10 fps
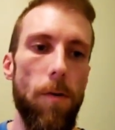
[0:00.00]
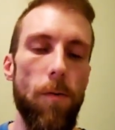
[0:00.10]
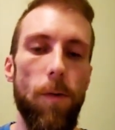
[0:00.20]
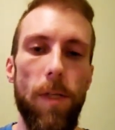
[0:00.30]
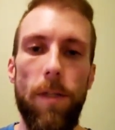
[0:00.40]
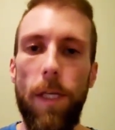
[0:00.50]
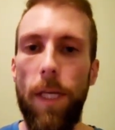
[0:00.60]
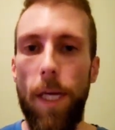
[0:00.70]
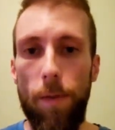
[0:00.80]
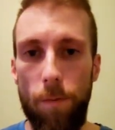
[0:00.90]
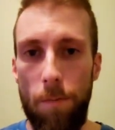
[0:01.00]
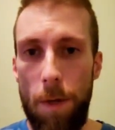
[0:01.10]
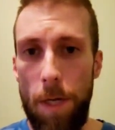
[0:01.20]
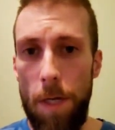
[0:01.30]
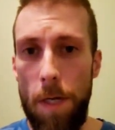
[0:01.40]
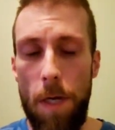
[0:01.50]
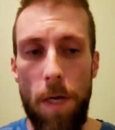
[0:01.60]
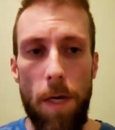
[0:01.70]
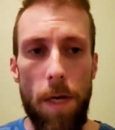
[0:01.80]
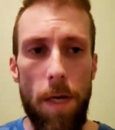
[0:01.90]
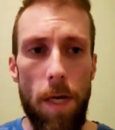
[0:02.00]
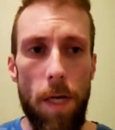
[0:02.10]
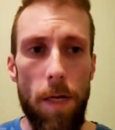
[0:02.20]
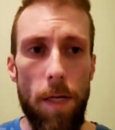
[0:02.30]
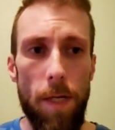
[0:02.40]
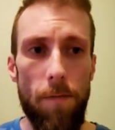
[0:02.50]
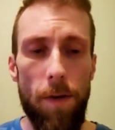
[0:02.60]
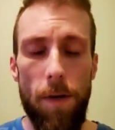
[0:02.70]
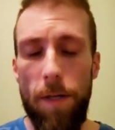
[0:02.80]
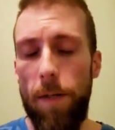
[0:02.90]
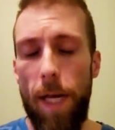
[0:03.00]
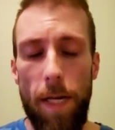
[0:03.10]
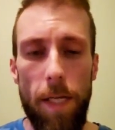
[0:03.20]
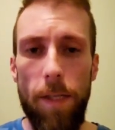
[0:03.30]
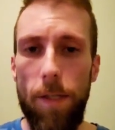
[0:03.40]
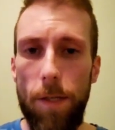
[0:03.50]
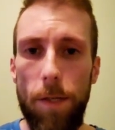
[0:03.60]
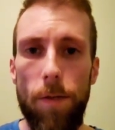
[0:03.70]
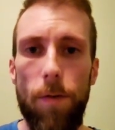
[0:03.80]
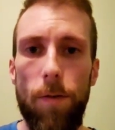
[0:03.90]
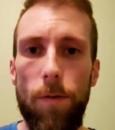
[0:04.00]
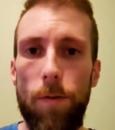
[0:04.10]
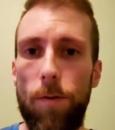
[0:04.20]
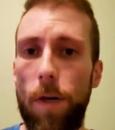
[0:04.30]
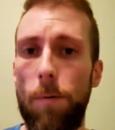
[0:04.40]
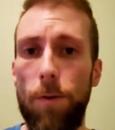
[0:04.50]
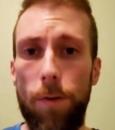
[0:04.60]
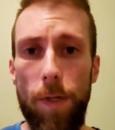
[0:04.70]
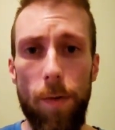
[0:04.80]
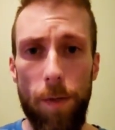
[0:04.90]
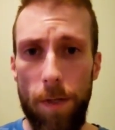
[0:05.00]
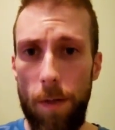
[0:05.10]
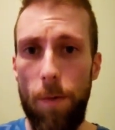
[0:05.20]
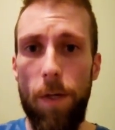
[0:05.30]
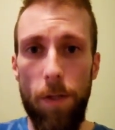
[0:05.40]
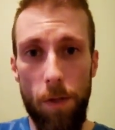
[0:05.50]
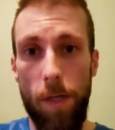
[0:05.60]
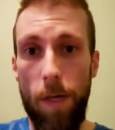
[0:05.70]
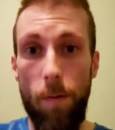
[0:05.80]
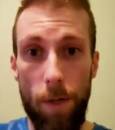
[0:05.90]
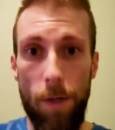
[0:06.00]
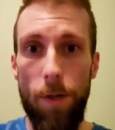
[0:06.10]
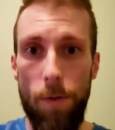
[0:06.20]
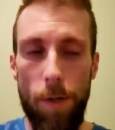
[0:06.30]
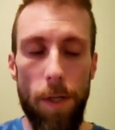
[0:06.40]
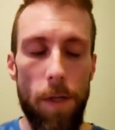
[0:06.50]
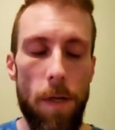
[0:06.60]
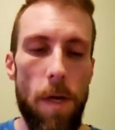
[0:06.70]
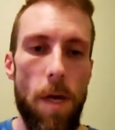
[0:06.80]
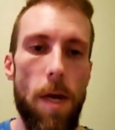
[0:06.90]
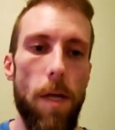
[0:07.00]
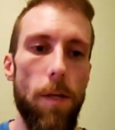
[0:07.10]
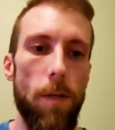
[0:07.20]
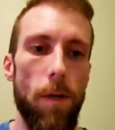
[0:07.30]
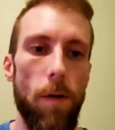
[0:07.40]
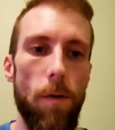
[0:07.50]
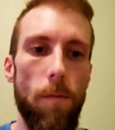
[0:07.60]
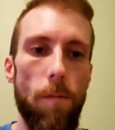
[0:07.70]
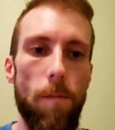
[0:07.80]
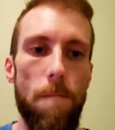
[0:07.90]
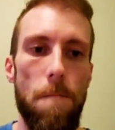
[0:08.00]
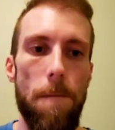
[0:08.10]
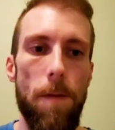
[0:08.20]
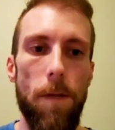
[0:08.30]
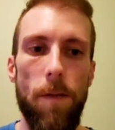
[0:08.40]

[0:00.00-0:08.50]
They're always willing to connect with me, and it's a lot easier to do troubleshooting when someone can look at what you're doing. And so